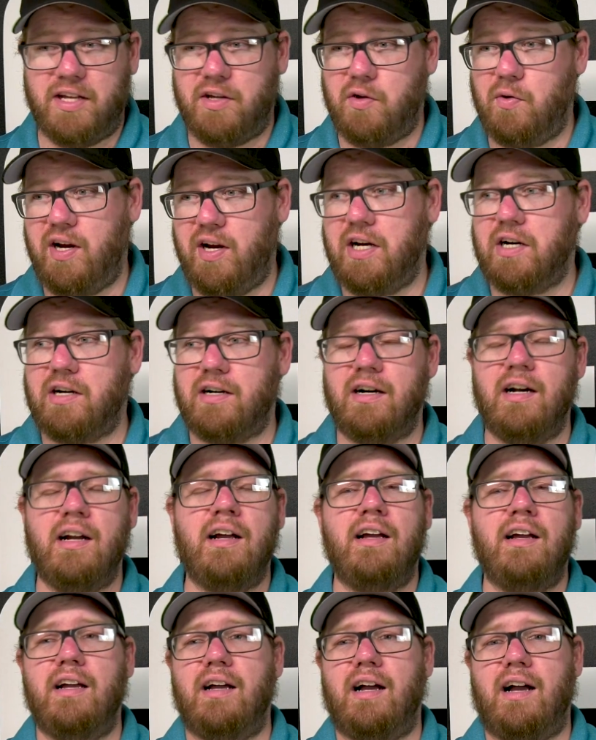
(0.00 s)
That you hear
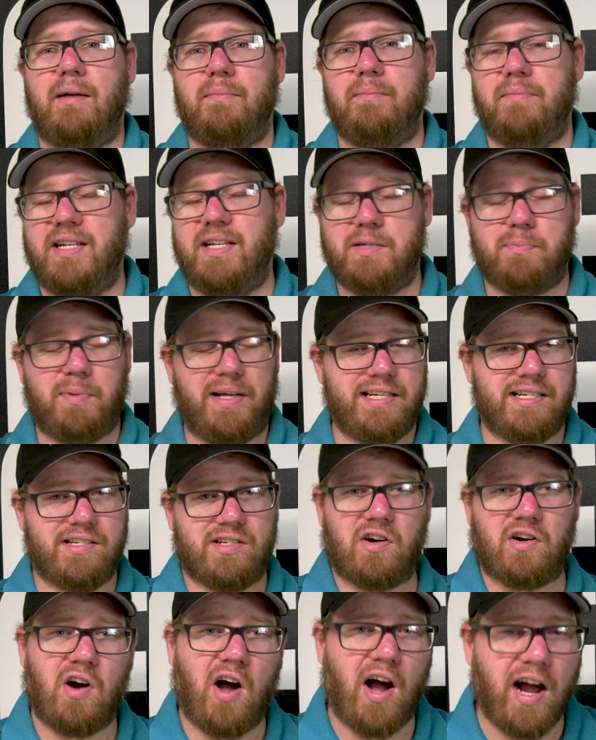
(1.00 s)
um, these
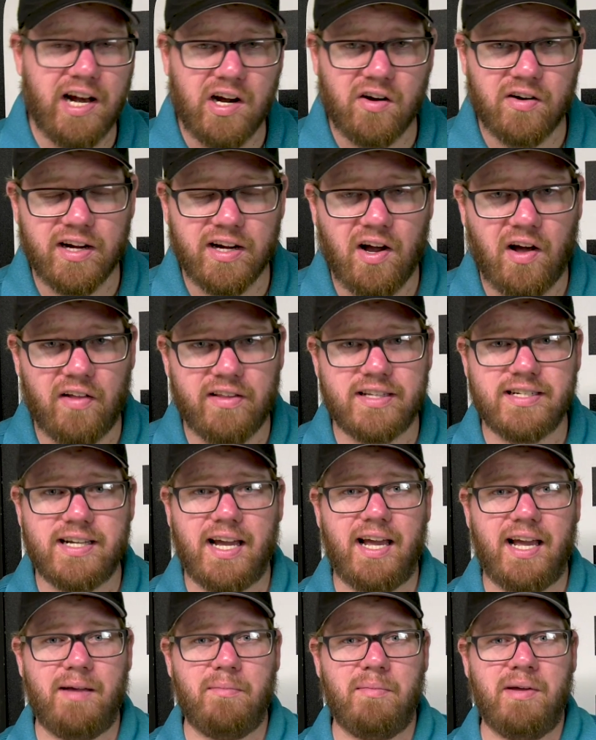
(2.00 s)
places are hiring all the
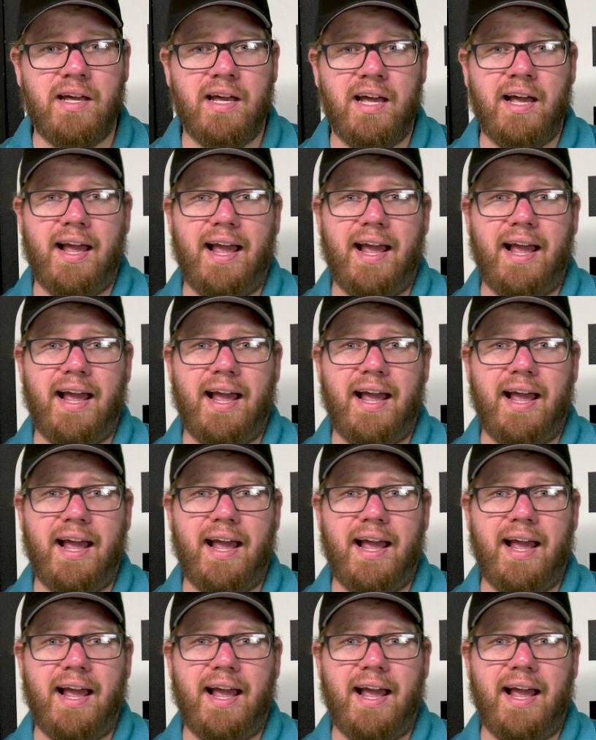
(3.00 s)
time,